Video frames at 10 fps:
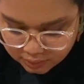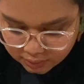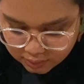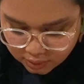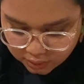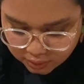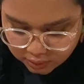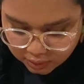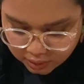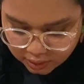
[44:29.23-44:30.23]
go
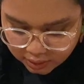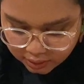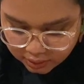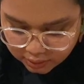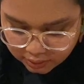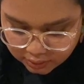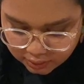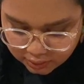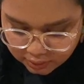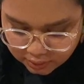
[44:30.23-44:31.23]
along and
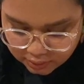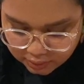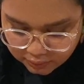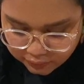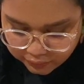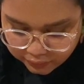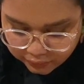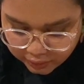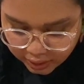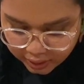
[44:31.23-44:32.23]

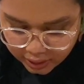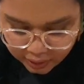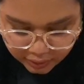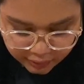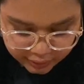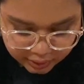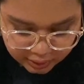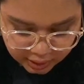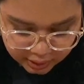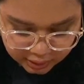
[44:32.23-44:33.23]
flatten out
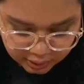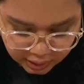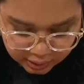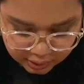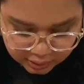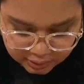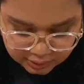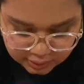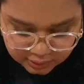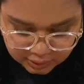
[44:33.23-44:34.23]
anything that looks
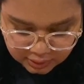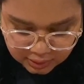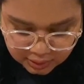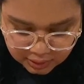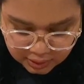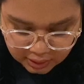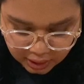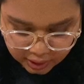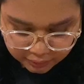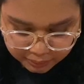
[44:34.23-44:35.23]

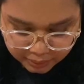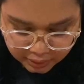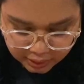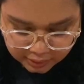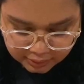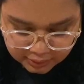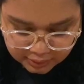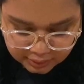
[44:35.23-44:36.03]
out of place.